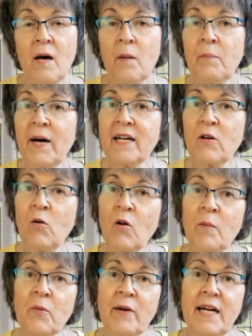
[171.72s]
By
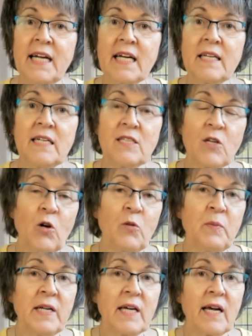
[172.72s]
incorporating these
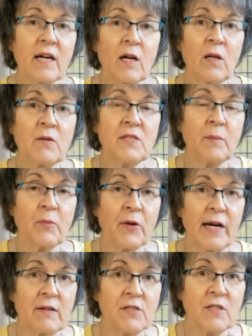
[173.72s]
opening and closing
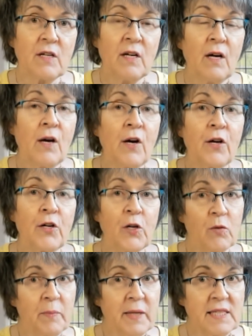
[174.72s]
prayers, you
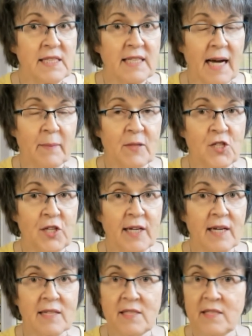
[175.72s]
will be establishing
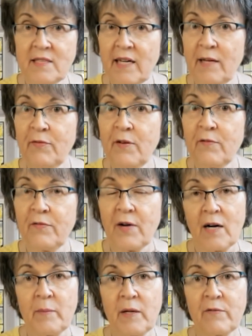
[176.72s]
a safe
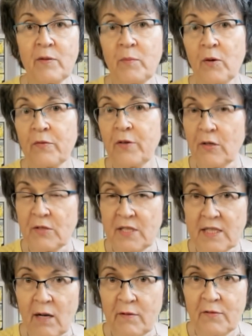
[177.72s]
environment for both
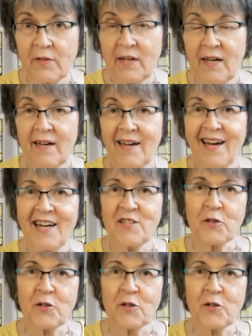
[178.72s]
yourself and your